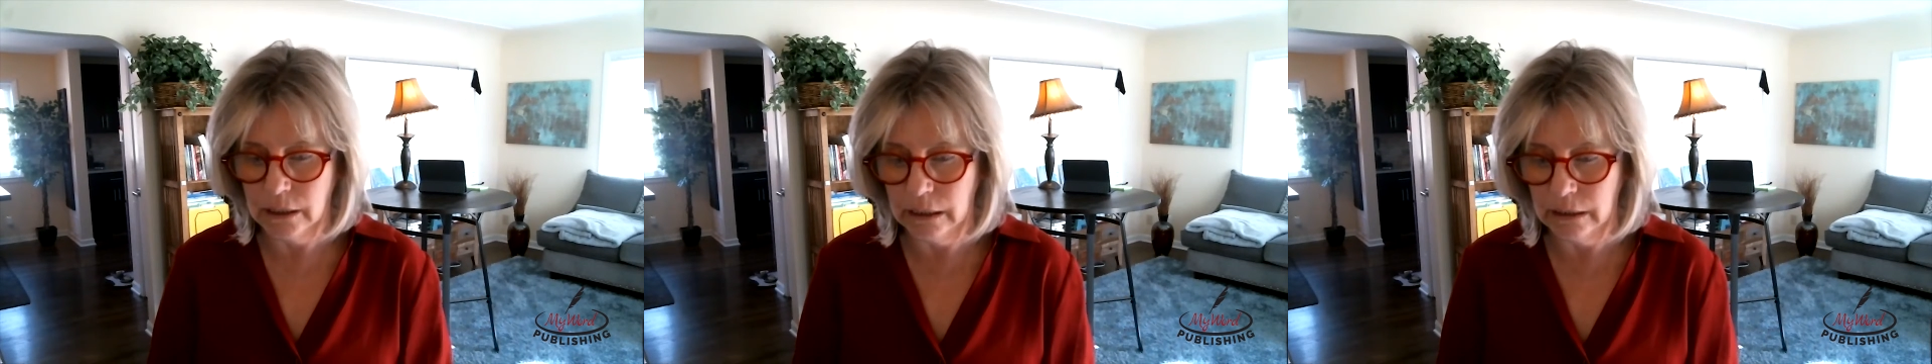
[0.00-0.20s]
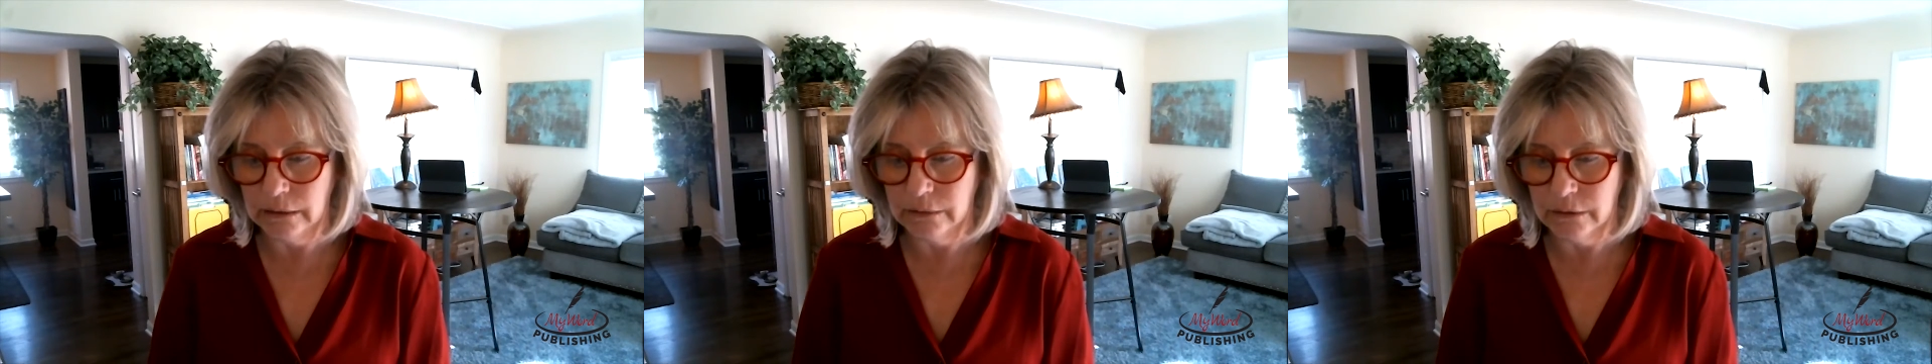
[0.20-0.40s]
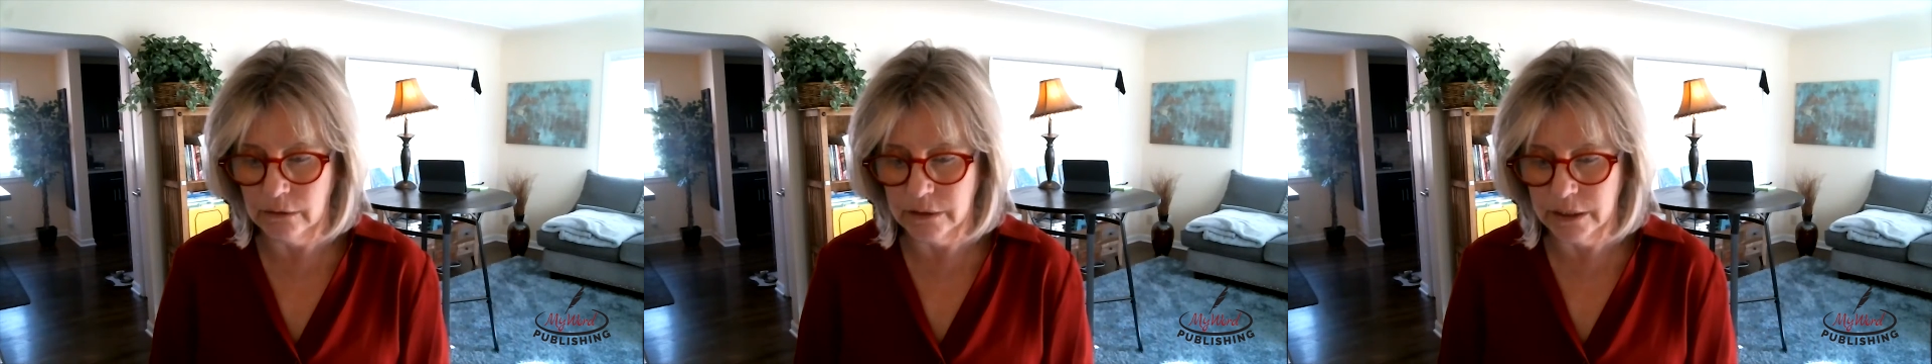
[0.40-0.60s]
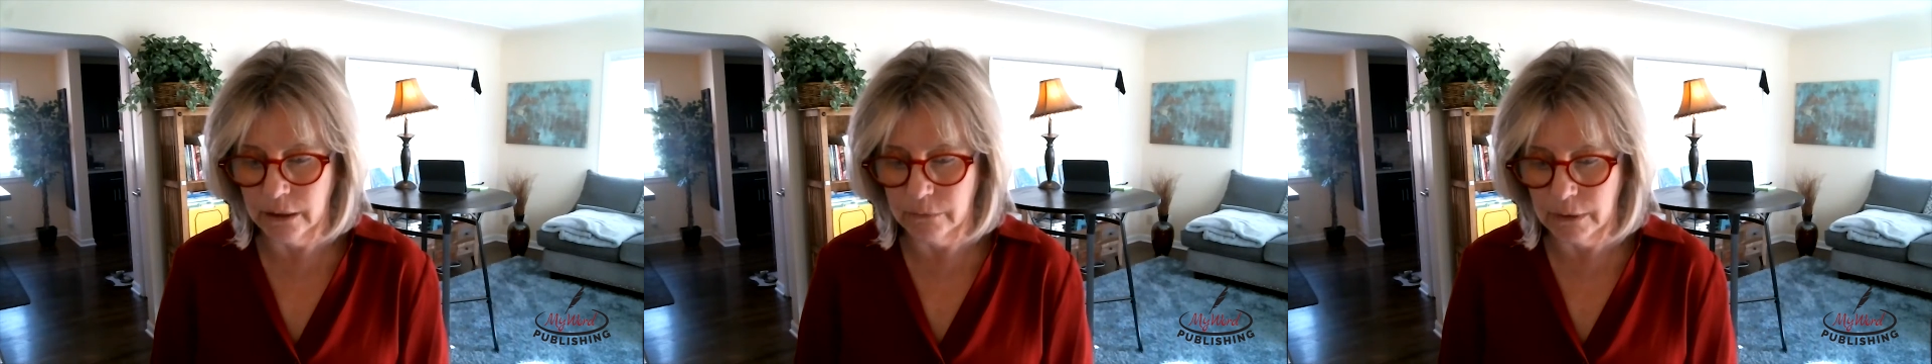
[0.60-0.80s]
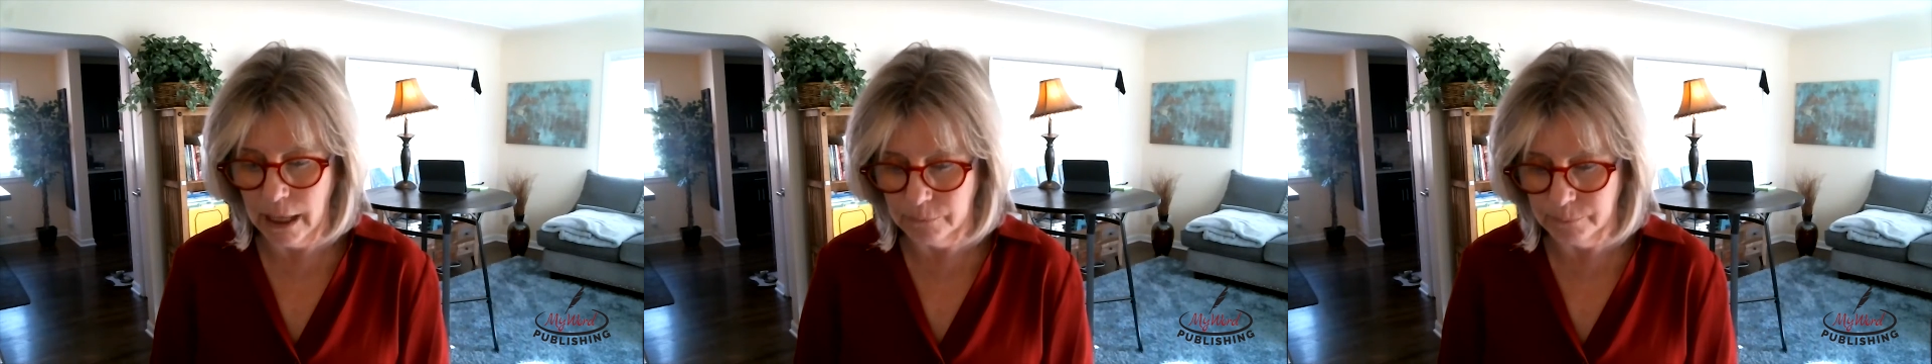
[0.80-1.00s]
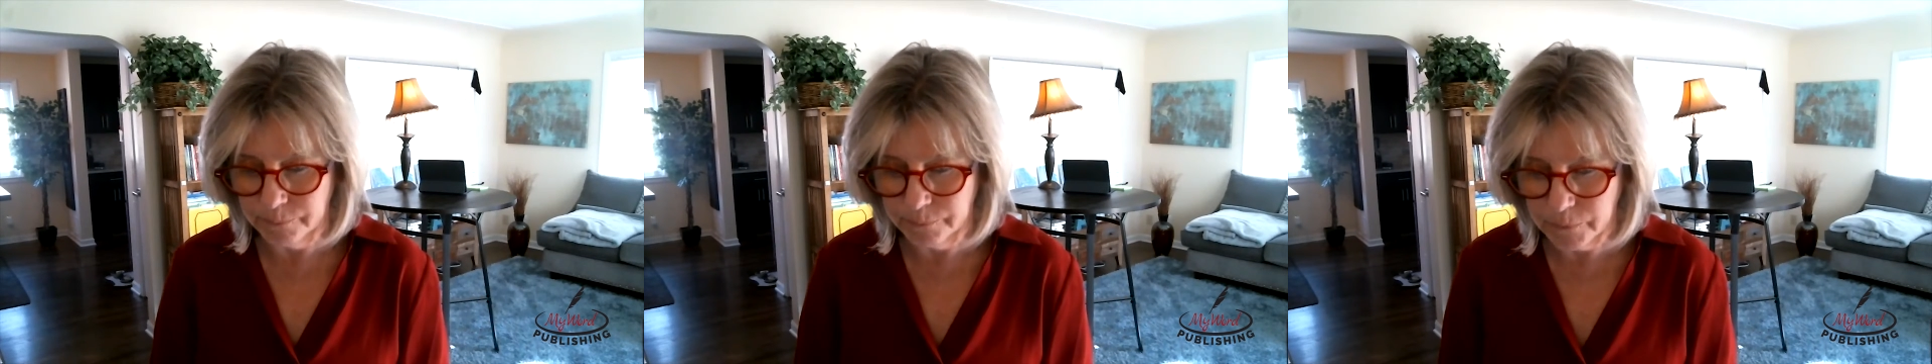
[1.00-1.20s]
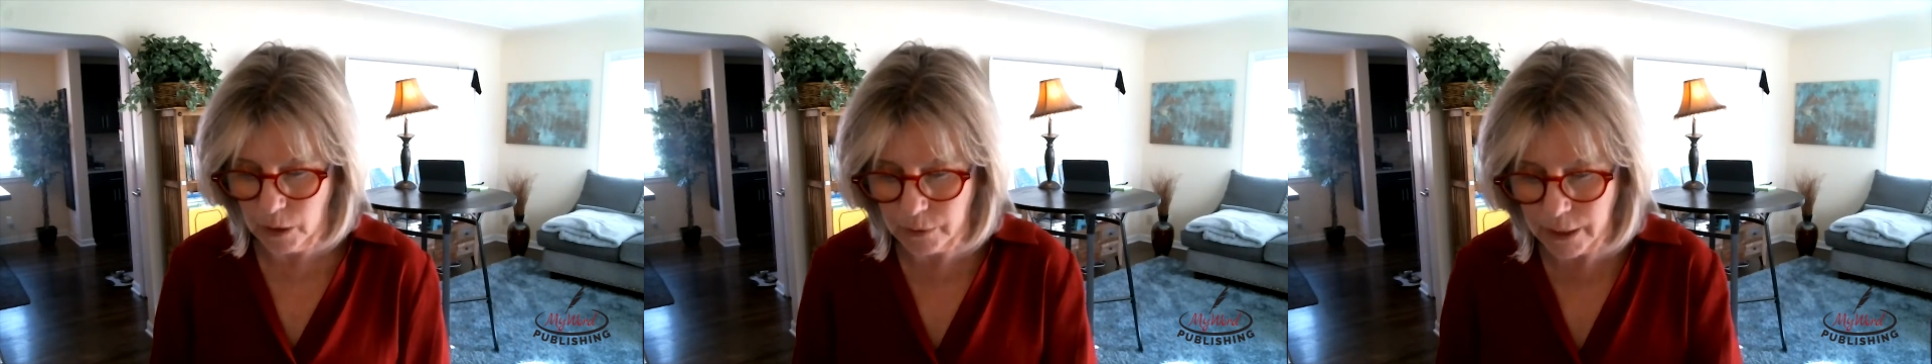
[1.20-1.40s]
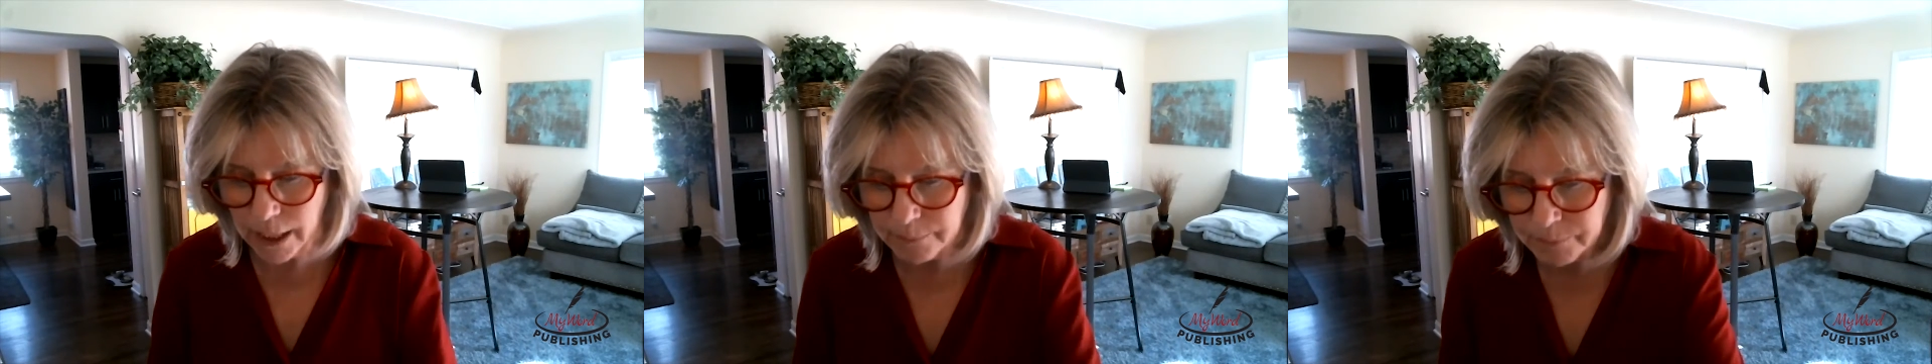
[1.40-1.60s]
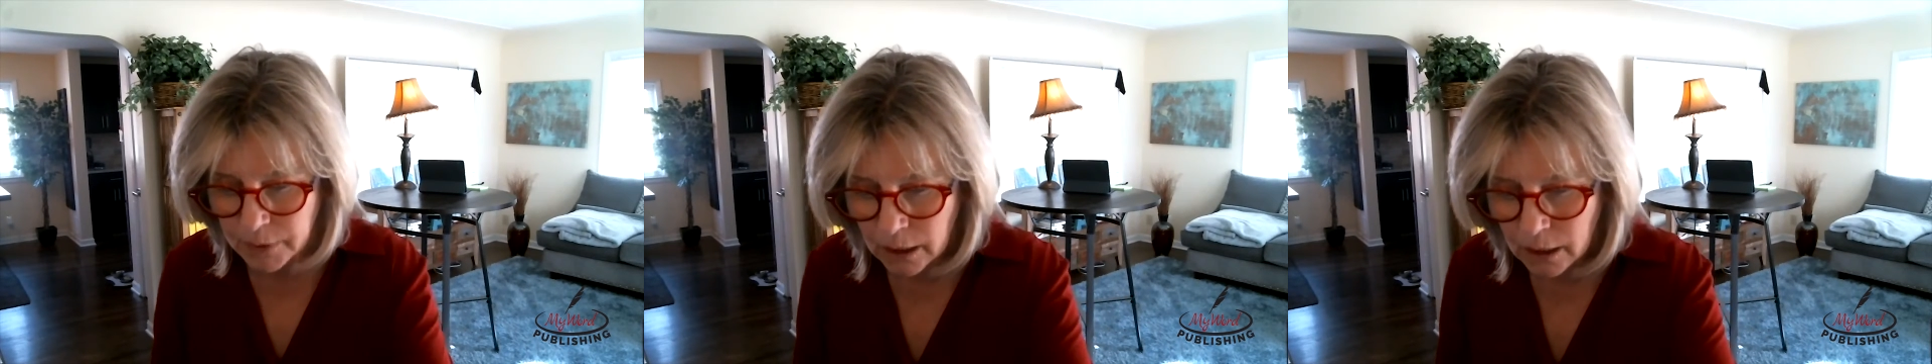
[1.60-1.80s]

get in there and dig around. Okay.